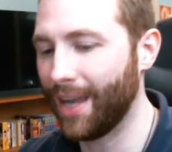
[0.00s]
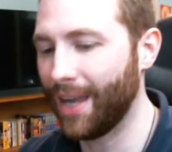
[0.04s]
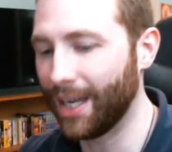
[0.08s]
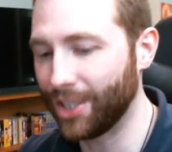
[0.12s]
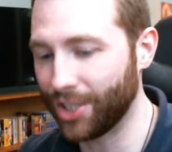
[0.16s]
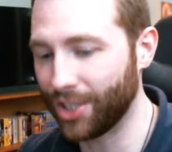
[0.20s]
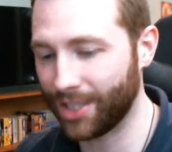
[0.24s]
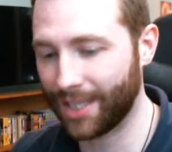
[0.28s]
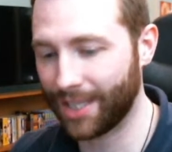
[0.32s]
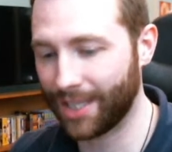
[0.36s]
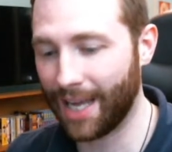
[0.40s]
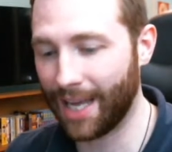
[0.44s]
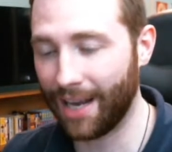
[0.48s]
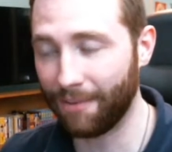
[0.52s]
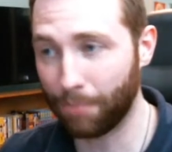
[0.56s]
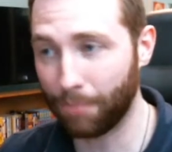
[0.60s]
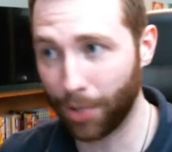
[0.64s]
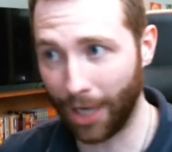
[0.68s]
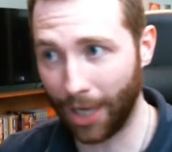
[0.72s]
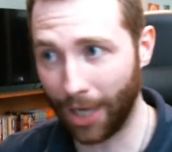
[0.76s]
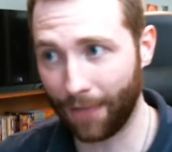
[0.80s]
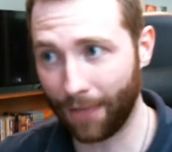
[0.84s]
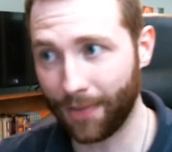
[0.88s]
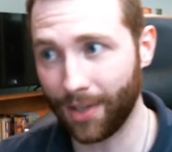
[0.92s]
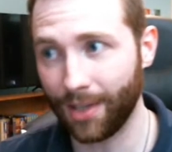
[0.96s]
I just kind of put
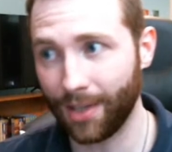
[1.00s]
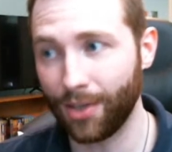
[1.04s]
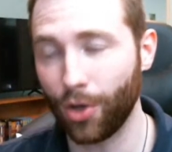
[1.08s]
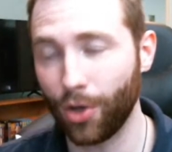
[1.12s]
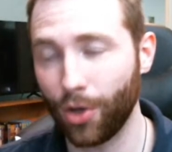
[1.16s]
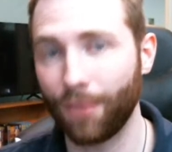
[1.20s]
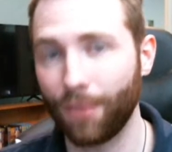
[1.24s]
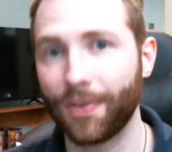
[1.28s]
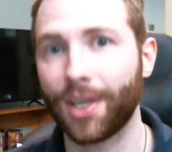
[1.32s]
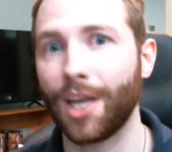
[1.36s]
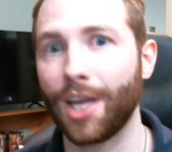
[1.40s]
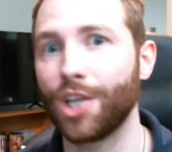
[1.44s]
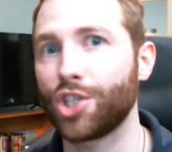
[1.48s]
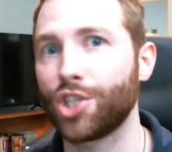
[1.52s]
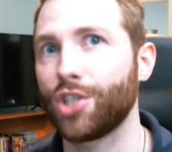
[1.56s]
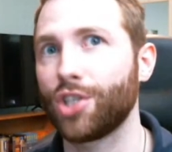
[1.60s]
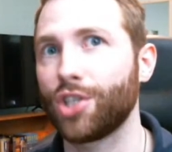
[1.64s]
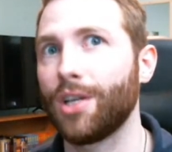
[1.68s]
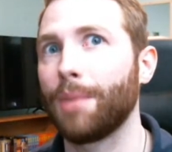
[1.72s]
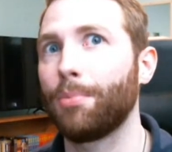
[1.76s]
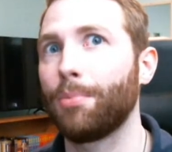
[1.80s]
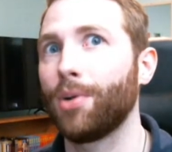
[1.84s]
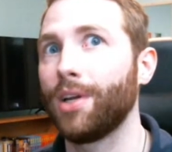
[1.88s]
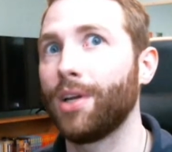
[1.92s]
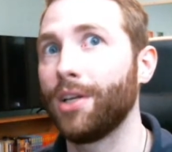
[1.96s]
out the notification.
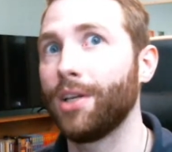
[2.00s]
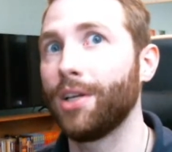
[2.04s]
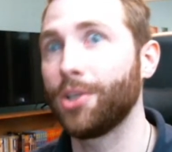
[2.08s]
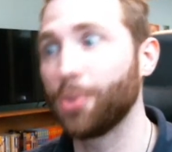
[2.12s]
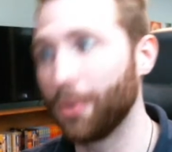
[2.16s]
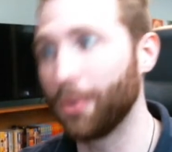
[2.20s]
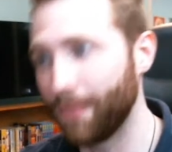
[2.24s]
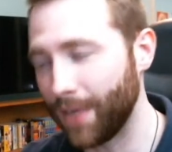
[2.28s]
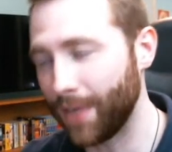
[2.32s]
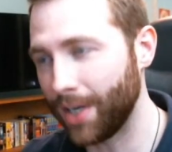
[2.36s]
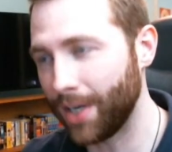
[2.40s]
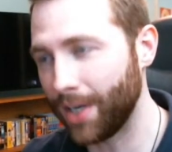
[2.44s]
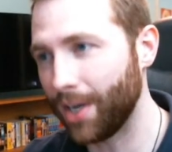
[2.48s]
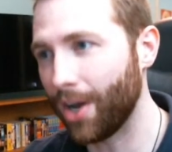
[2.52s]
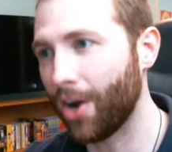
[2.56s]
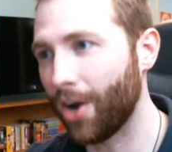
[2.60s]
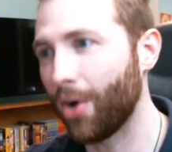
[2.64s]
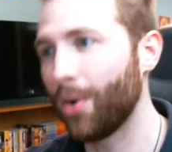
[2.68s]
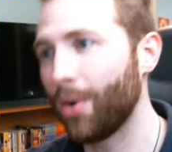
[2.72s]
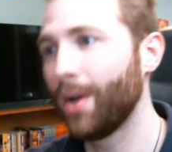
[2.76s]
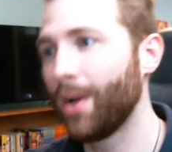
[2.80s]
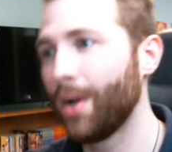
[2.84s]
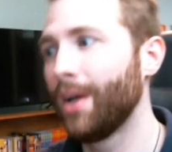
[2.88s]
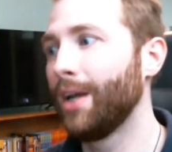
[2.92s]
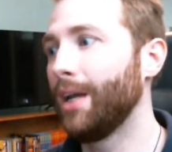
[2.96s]
I put it into a
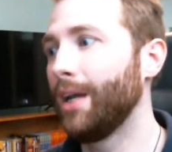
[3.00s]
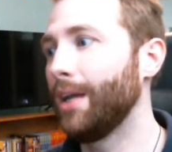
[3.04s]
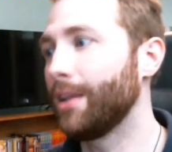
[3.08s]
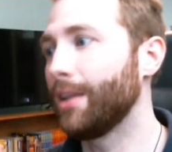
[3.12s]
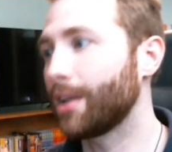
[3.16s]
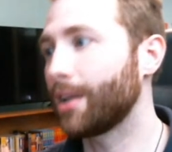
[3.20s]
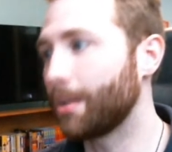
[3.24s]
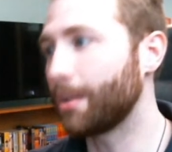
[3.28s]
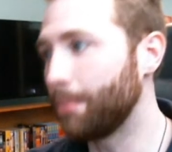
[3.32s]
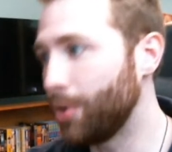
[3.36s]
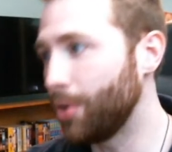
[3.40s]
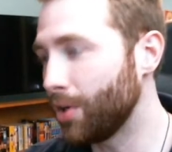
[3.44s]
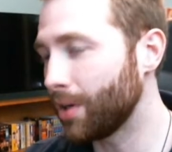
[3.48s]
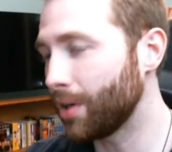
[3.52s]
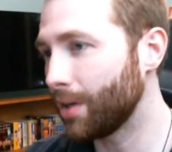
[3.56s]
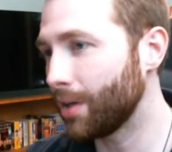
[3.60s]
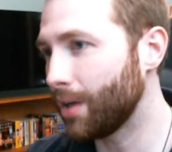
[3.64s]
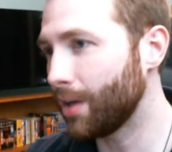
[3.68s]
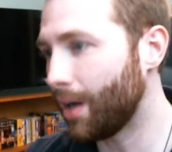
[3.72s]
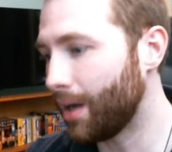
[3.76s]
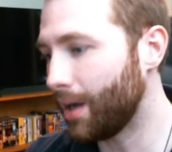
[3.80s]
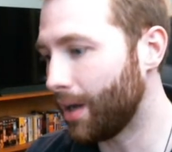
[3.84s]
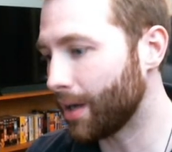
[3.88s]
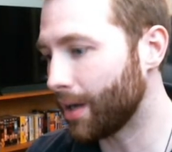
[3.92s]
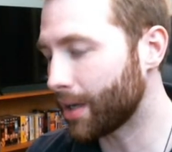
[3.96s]
video in the
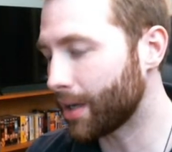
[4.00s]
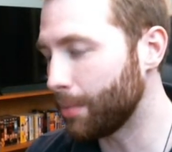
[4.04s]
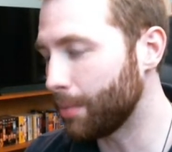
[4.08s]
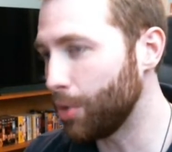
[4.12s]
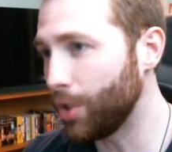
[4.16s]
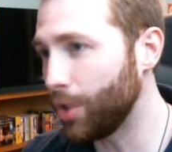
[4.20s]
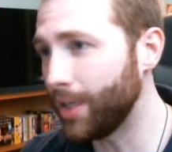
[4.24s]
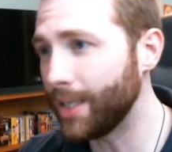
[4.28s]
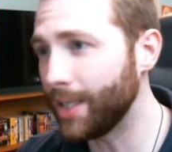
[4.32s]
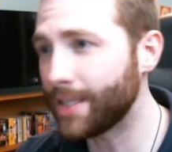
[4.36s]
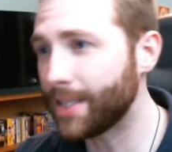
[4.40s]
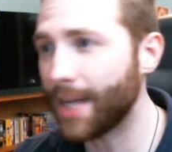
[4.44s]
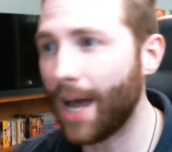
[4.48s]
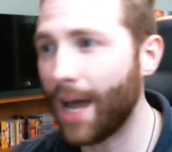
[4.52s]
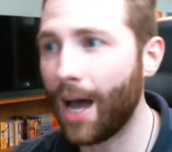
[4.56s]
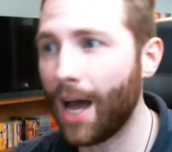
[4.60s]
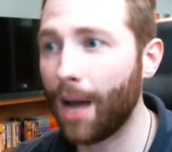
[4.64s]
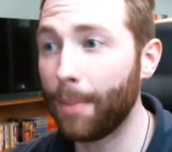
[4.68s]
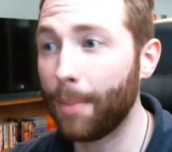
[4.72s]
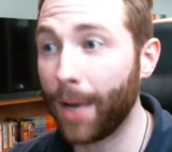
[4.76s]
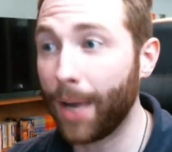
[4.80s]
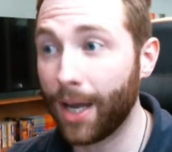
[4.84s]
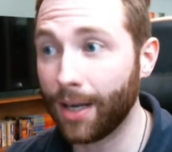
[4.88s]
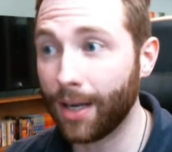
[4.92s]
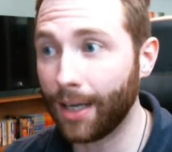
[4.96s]
community
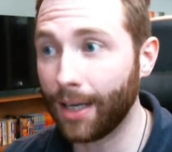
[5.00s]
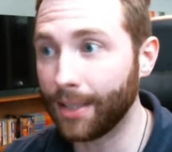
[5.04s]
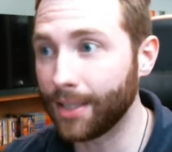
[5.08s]
tab and on